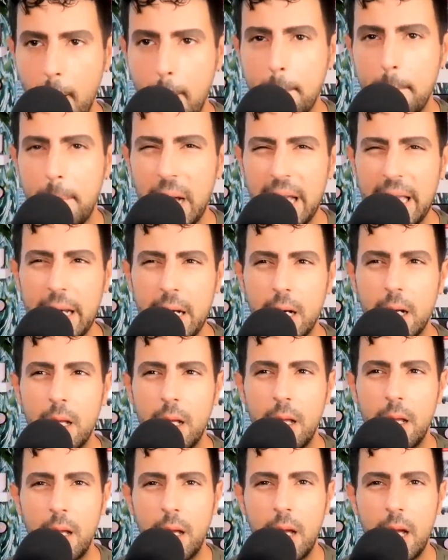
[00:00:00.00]
but
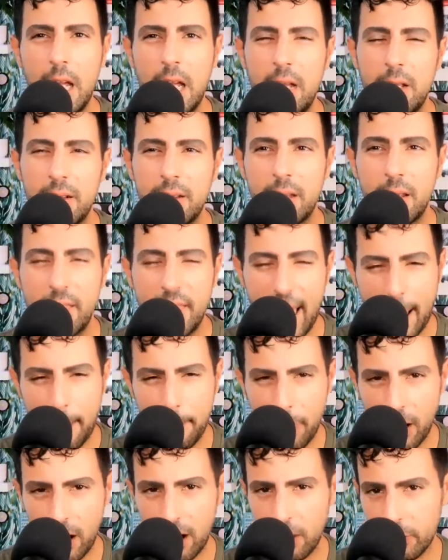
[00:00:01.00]
it, that
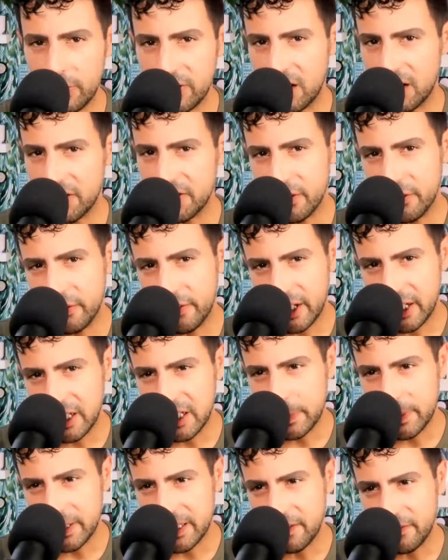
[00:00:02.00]
part was also very
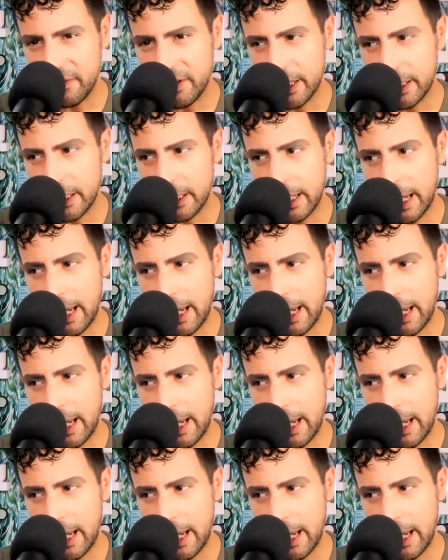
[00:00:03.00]
specific.